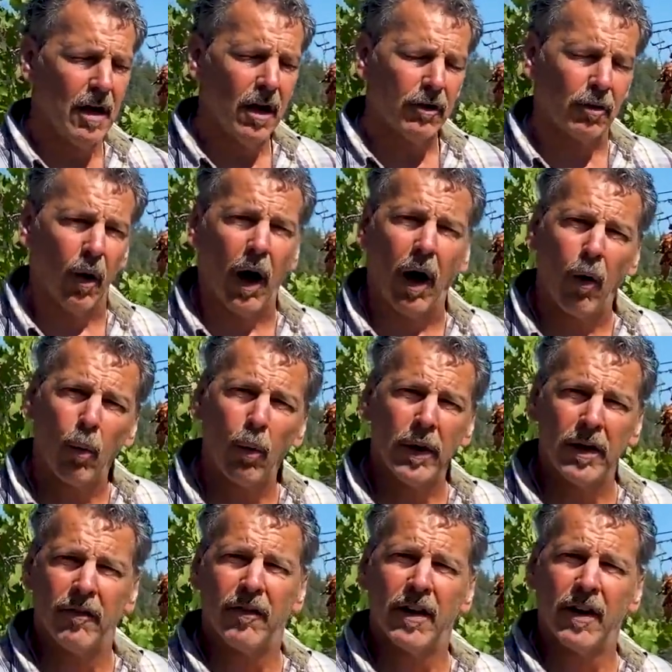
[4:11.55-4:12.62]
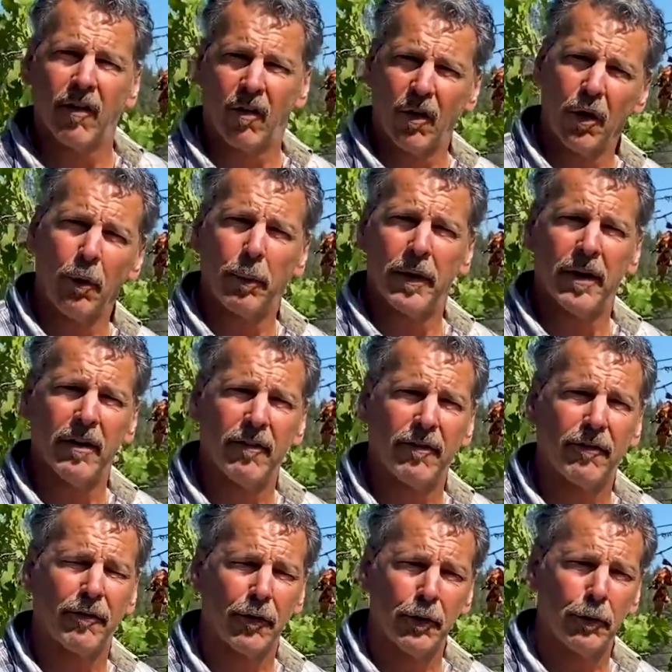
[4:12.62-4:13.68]
So I'll weave in a little bit of
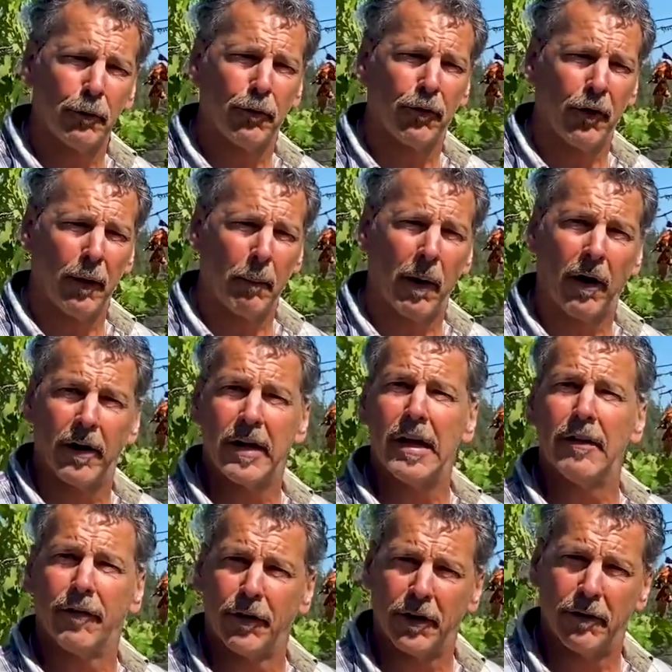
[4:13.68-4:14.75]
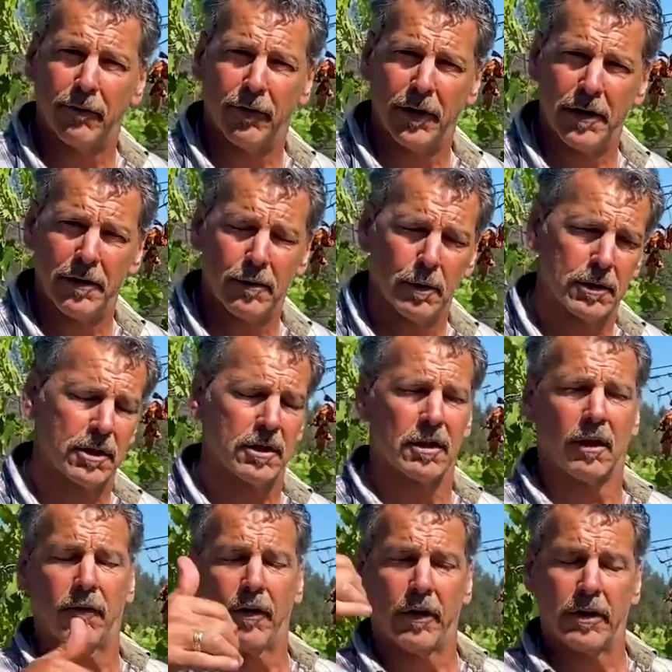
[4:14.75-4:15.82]
fruit from our Everton vineyard, which is
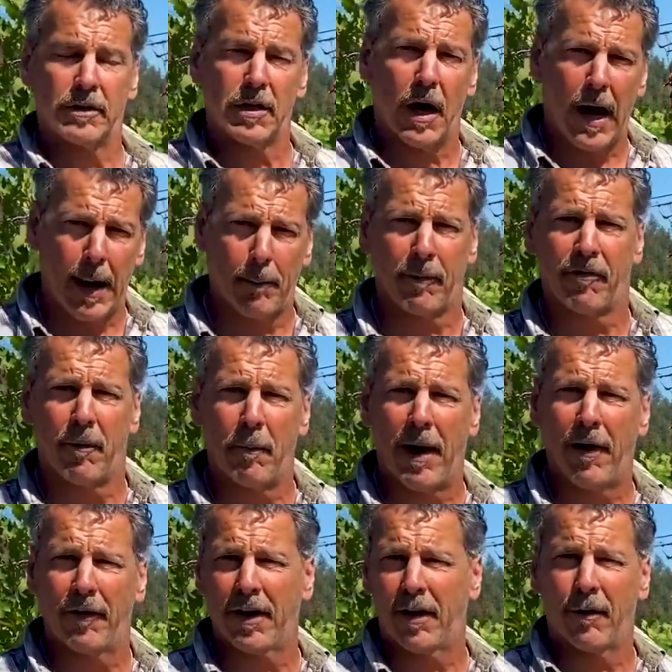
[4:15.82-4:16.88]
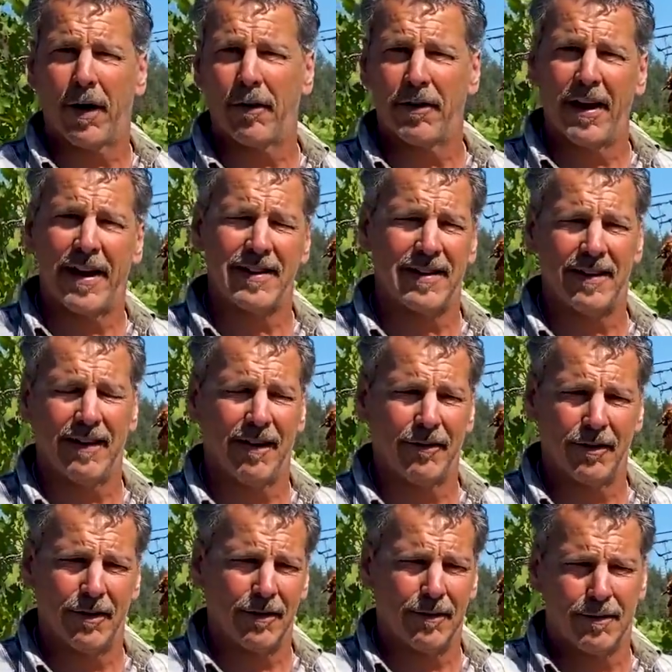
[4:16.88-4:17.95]
in the very top of the mountain at around
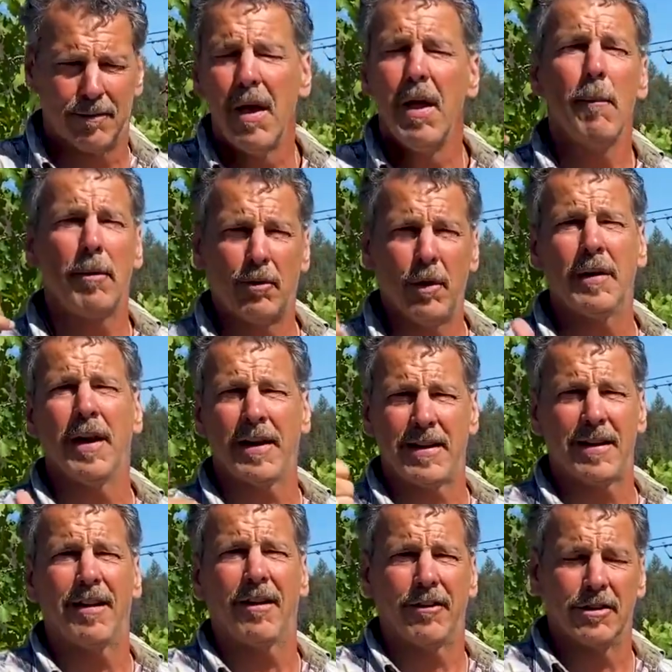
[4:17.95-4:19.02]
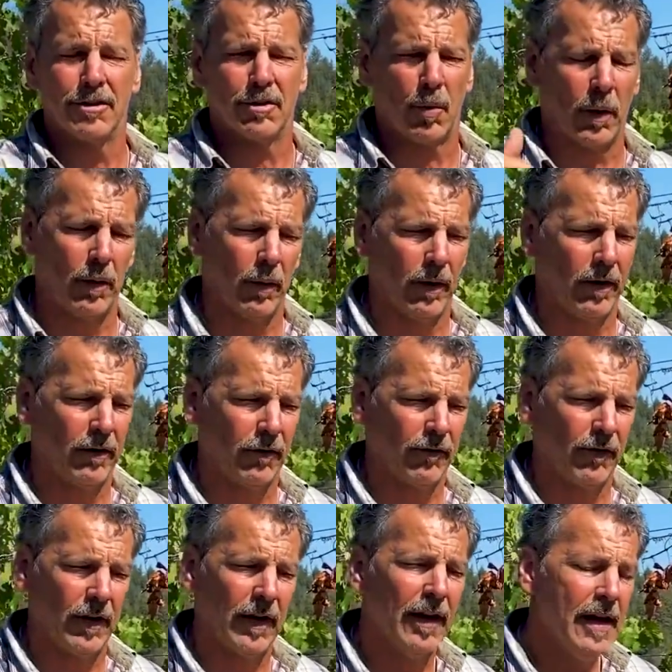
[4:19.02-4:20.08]
1900, between 1900 and 2100
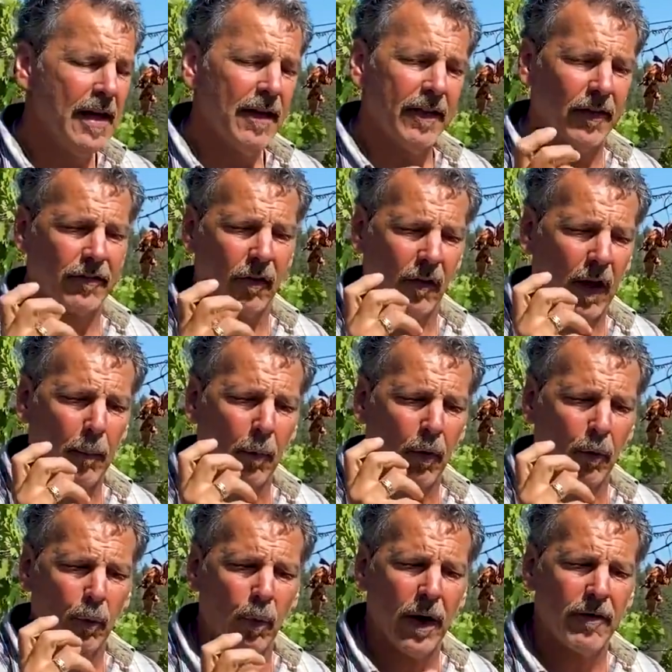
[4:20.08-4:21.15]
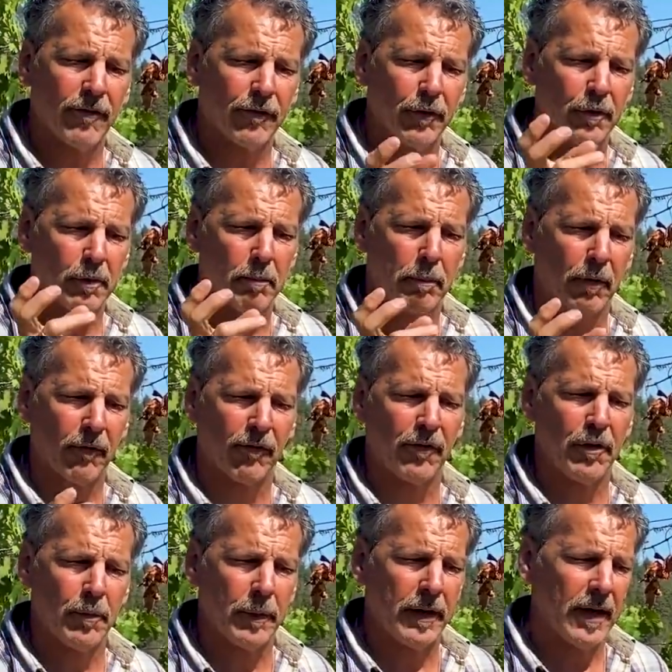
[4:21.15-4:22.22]
feet. That's a lot more red fruit and
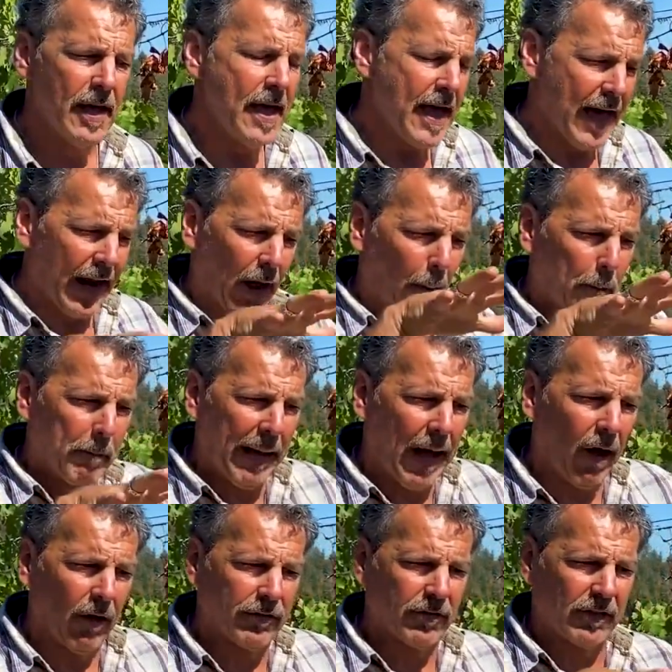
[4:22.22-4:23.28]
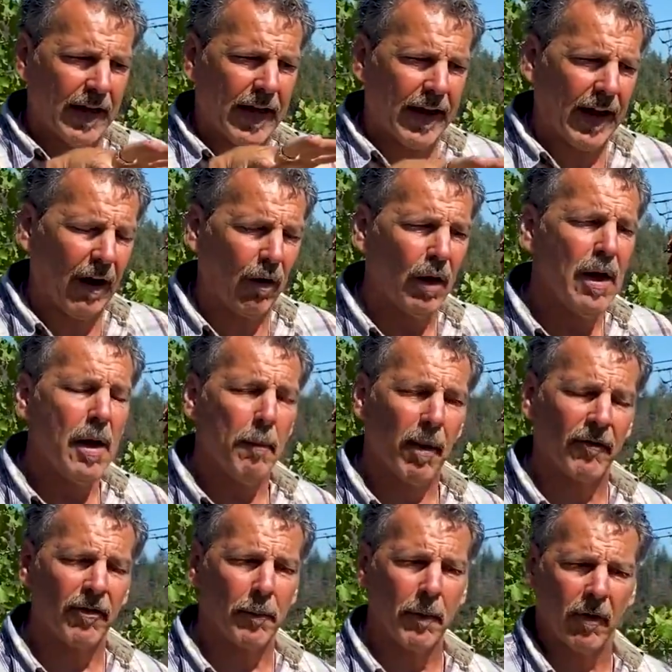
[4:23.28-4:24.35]
perfumy, and I'll balance that out.
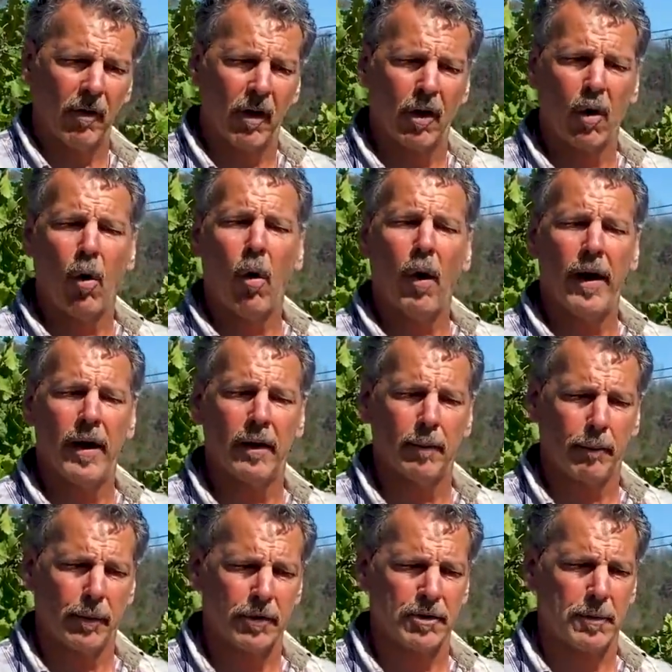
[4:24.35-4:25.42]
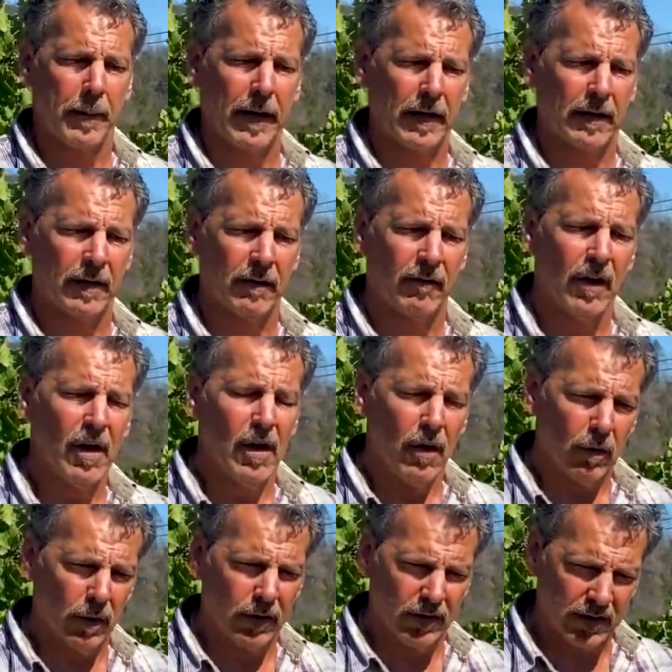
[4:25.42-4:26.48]
But from a Lokoya perspective,
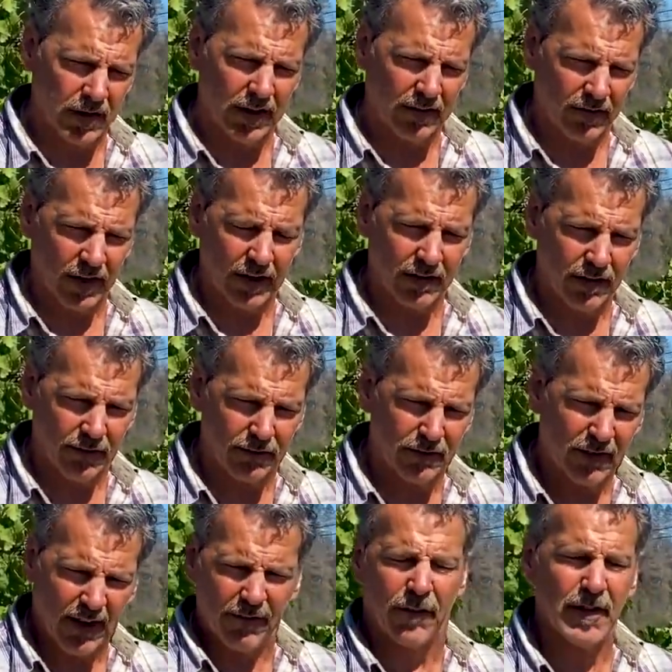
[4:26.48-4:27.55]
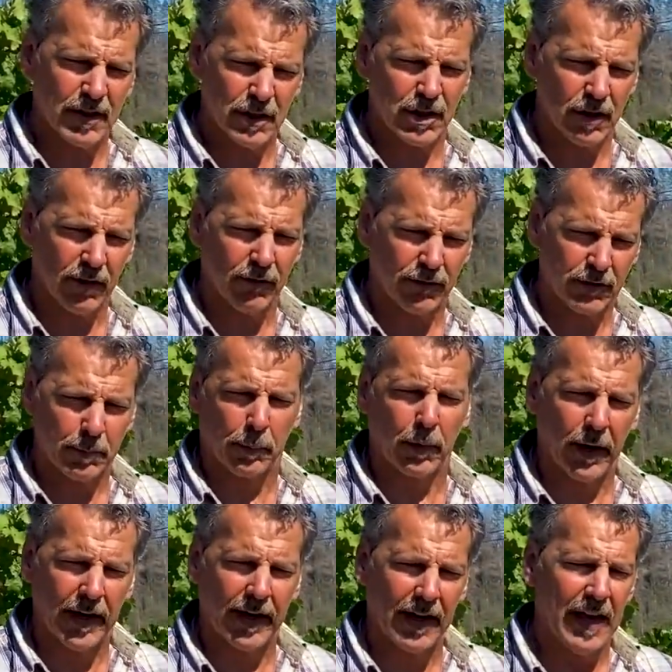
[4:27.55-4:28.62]
it's a definition of
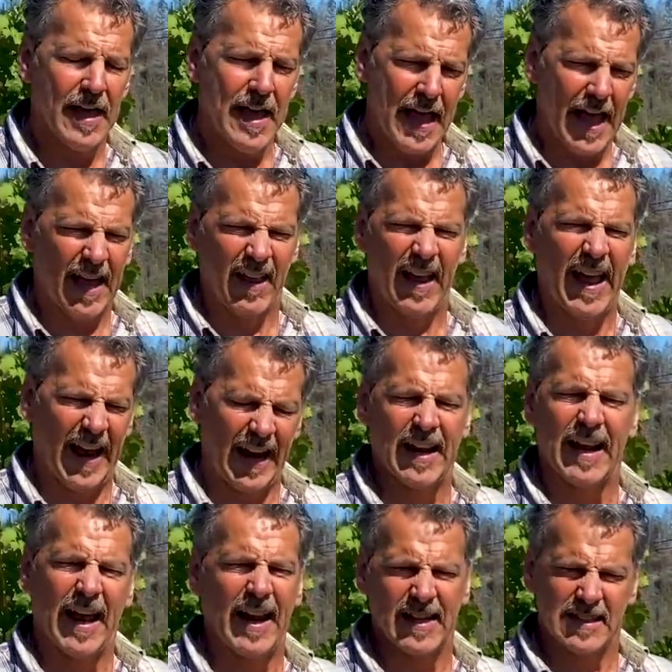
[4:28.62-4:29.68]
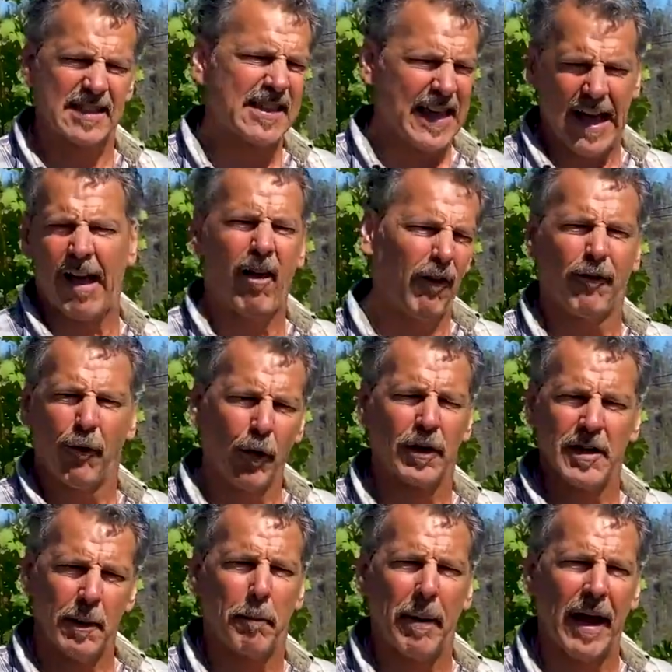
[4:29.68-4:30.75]
spring at, at, at its
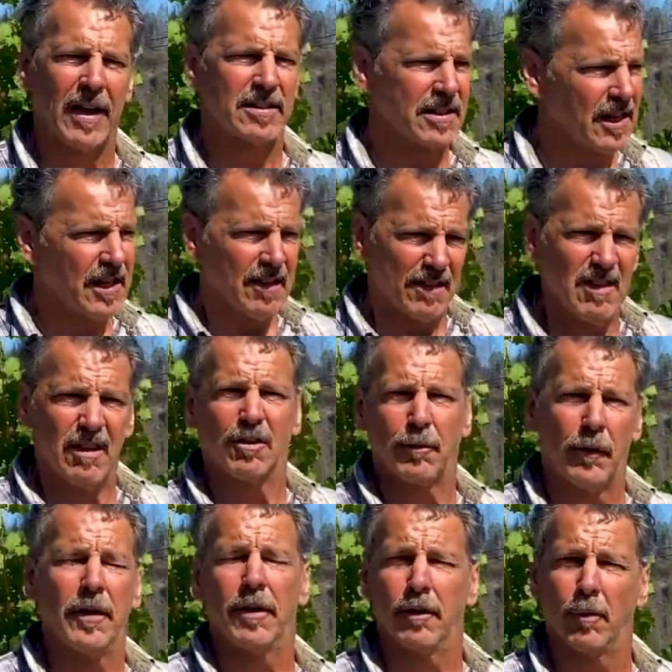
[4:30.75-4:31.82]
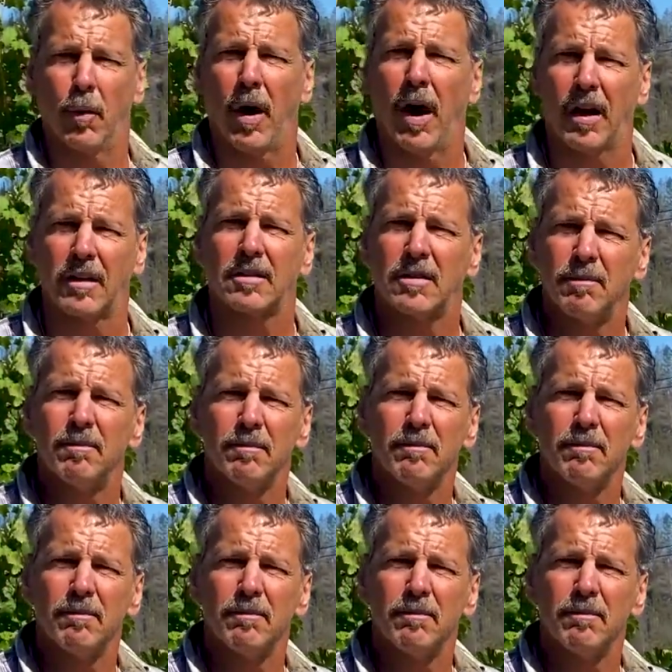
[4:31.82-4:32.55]
California best. This Vineyard rocks.